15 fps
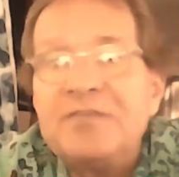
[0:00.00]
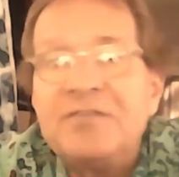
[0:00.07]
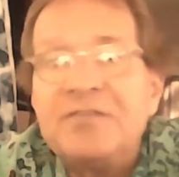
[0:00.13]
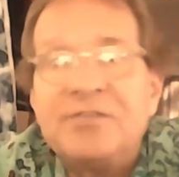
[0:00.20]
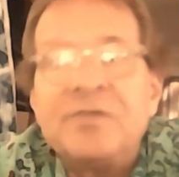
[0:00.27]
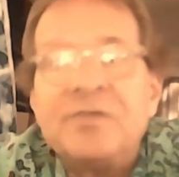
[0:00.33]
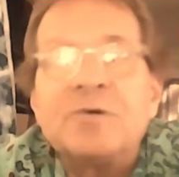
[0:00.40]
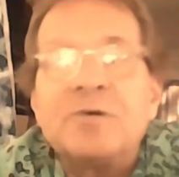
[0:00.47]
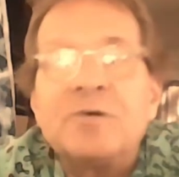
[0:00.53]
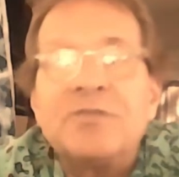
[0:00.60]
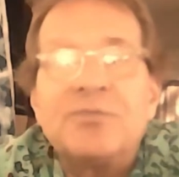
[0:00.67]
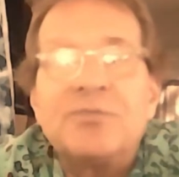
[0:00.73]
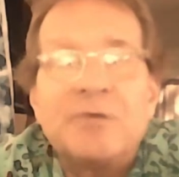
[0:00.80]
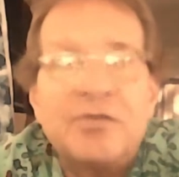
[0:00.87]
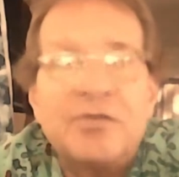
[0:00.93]
is still
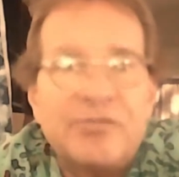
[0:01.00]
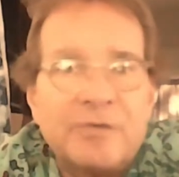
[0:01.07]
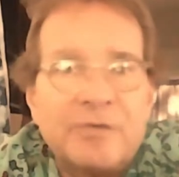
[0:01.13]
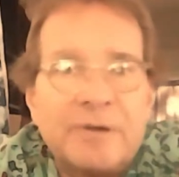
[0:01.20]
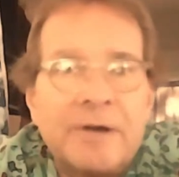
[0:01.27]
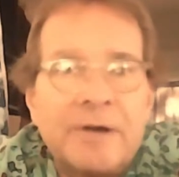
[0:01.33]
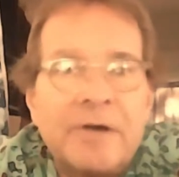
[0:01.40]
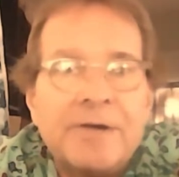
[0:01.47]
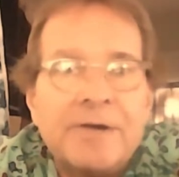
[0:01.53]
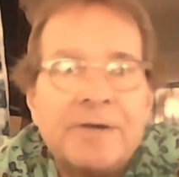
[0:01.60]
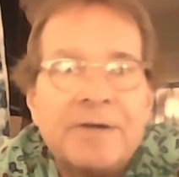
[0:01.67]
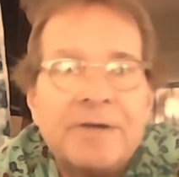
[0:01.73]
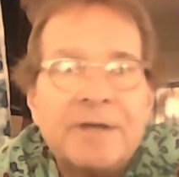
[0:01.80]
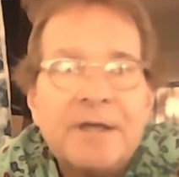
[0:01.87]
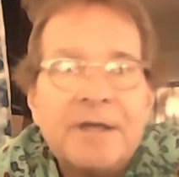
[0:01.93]
a traditional
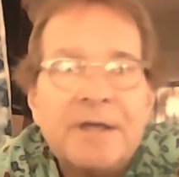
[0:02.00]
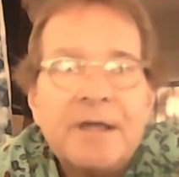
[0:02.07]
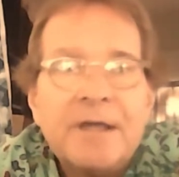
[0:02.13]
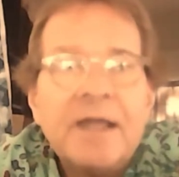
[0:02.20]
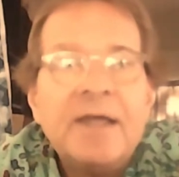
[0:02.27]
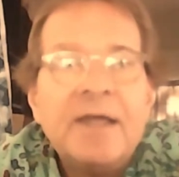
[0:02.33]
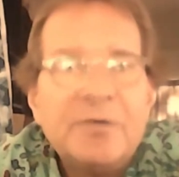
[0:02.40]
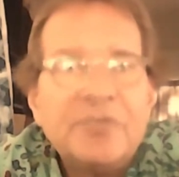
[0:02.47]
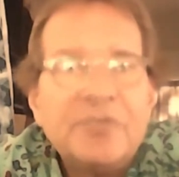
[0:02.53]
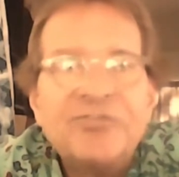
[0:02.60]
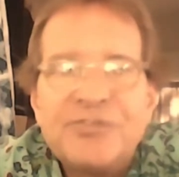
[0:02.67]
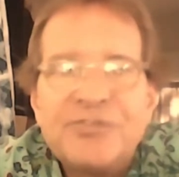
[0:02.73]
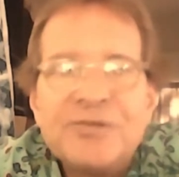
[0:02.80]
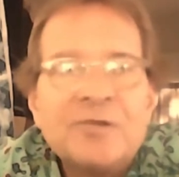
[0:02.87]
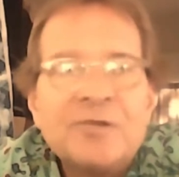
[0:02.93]
area and
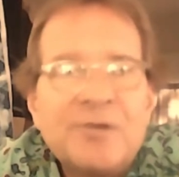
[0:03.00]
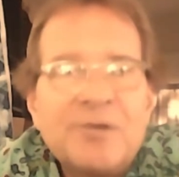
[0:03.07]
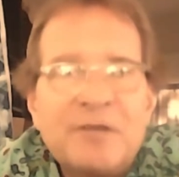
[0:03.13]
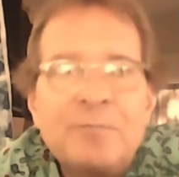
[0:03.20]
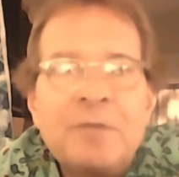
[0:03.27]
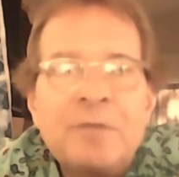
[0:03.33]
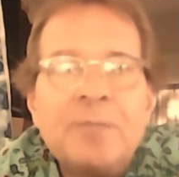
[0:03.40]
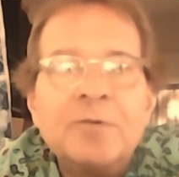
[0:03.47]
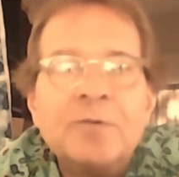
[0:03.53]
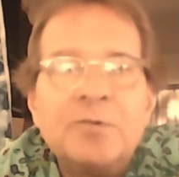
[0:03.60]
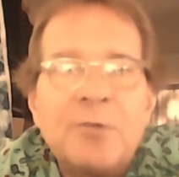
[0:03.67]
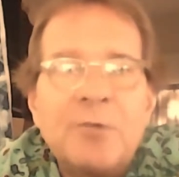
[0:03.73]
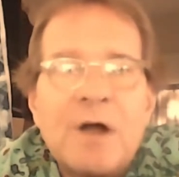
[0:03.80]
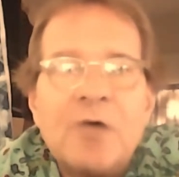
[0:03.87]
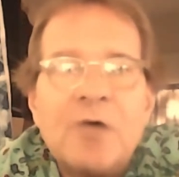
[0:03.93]
there's still enough
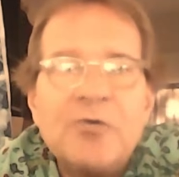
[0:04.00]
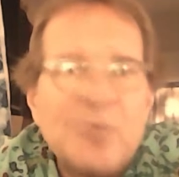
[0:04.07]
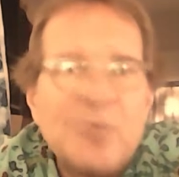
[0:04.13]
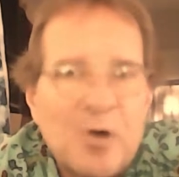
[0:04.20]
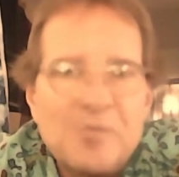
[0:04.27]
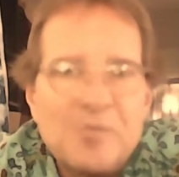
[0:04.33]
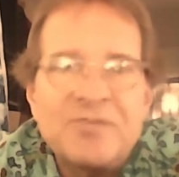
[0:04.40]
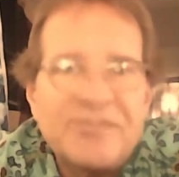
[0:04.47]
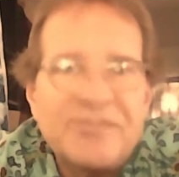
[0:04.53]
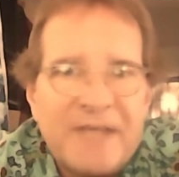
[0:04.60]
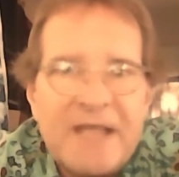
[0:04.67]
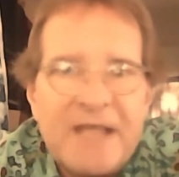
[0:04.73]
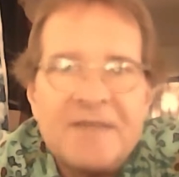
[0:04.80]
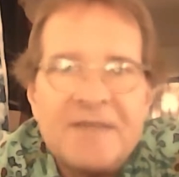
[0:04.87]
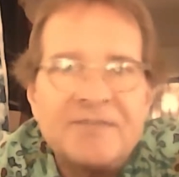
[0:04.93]
people around who
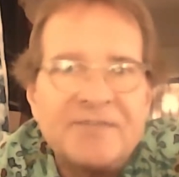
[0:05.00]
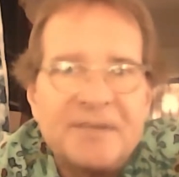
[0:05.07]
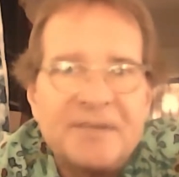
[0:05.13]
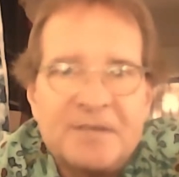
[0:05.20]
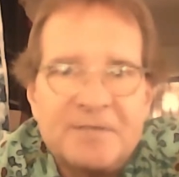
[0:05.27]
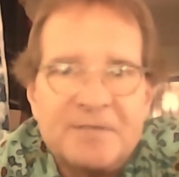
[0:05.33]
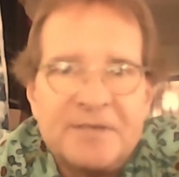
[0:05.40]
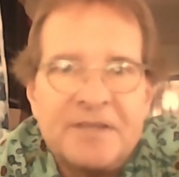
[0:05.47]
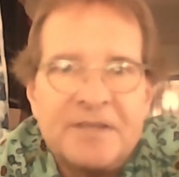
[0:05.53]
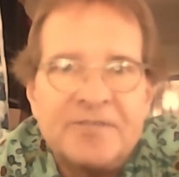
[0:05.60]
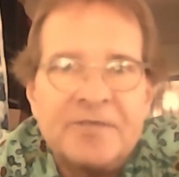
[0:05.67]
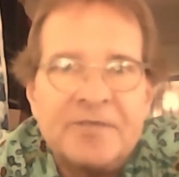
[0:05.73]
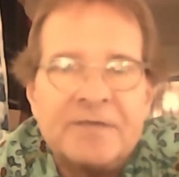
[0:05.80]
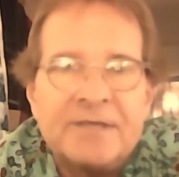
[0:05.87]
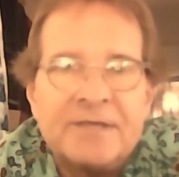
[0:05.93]
understand the
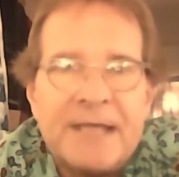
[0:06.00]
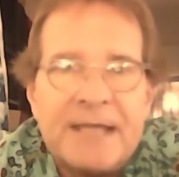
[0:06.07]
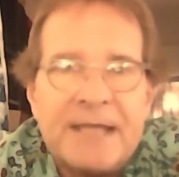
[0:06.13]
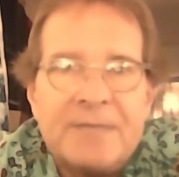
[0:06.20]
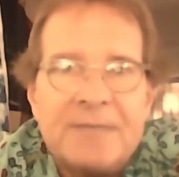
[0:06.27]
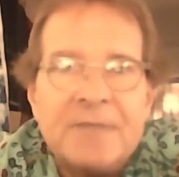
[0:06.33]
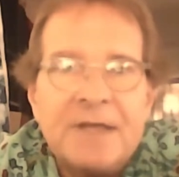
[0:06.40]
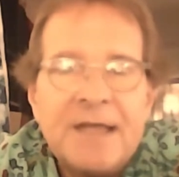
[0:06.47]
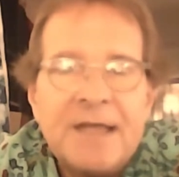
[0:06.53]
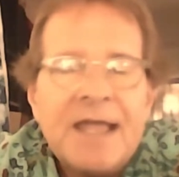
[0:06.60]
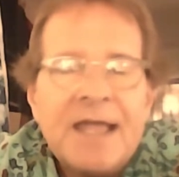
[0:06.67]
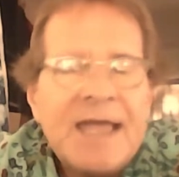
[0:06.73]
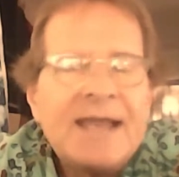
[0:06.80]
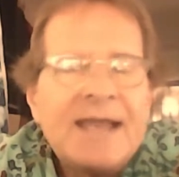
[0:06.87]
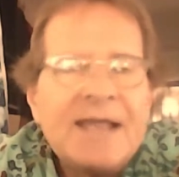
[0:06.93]
significance of the game.
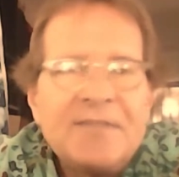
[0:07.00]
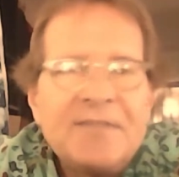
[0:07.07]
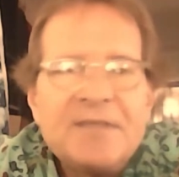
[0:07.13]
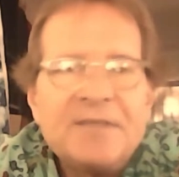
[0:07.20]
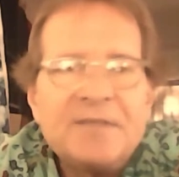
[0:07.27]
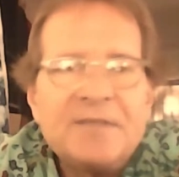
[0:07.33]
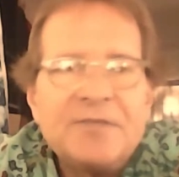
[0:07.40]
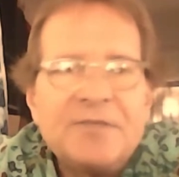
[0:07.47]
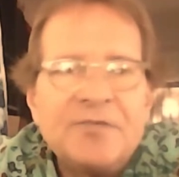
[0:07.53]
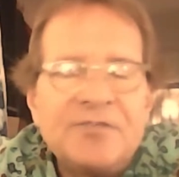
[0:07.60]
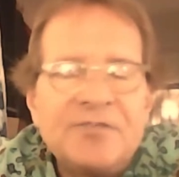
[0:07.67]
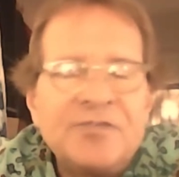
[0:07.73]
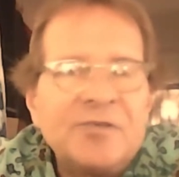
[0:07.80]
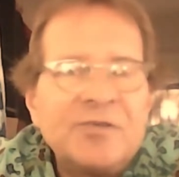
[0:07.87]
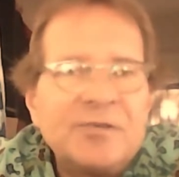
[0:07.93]
And I think that
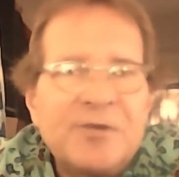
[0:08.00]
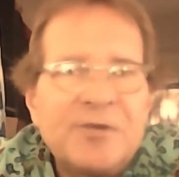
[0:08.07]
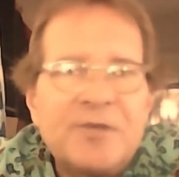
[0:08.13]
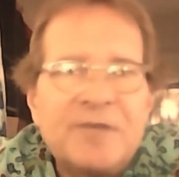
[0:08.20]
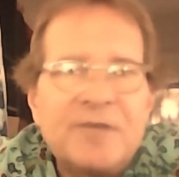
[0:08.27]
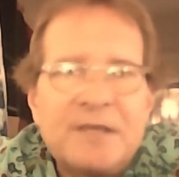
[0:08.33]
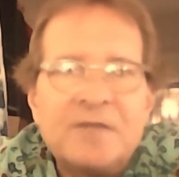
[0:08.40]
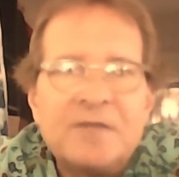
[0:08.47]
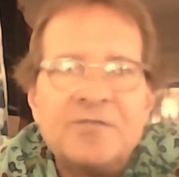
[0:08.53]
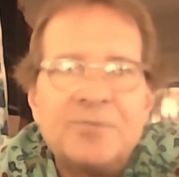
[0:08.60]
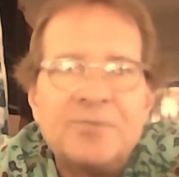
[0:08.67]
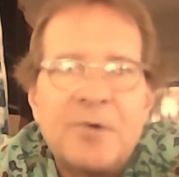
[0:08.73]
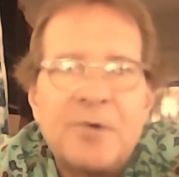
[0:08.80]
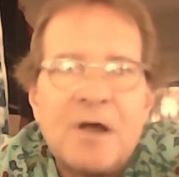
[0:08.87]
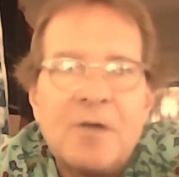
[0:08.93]
there's still enough
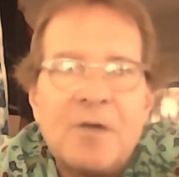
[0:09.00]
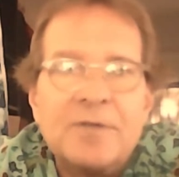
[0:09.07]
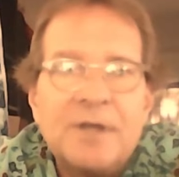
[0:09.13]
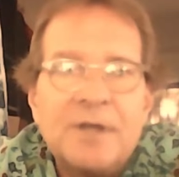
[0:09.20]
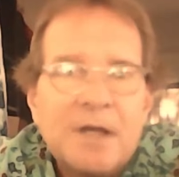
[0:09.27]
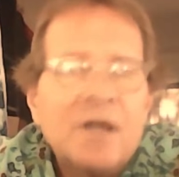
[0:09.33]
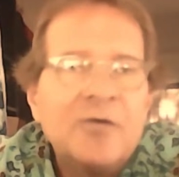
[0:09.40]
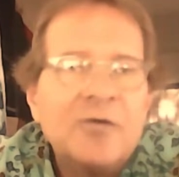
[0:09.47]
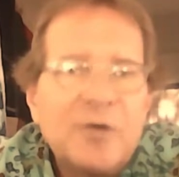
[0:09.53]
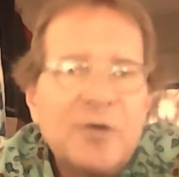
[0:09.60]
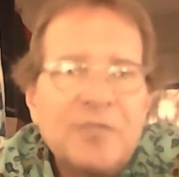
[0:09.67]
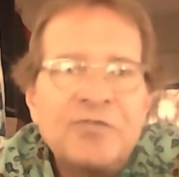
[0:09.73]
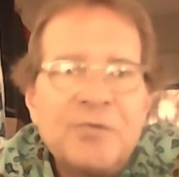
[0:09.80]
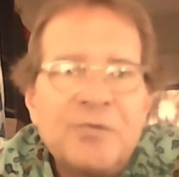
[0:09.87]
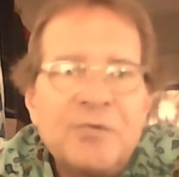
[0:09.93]
kids around,
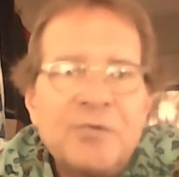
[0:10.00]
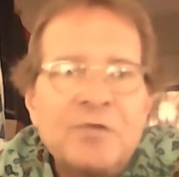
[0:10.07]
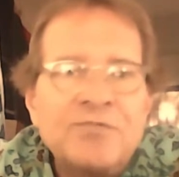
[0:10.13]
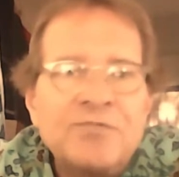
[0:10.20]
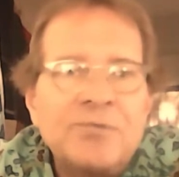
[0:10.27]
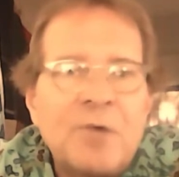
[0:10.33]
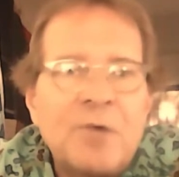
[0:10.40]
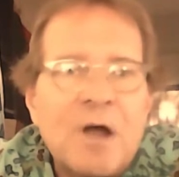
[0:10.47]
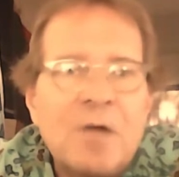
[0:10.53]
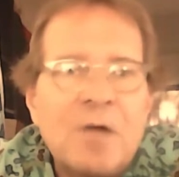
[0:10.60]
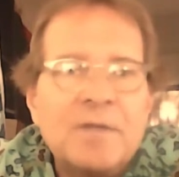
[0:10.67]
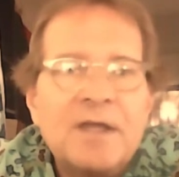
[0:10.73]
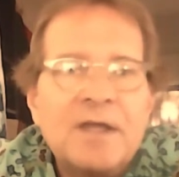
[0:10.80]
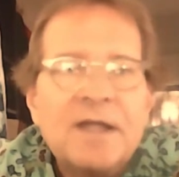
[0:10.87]
enough students around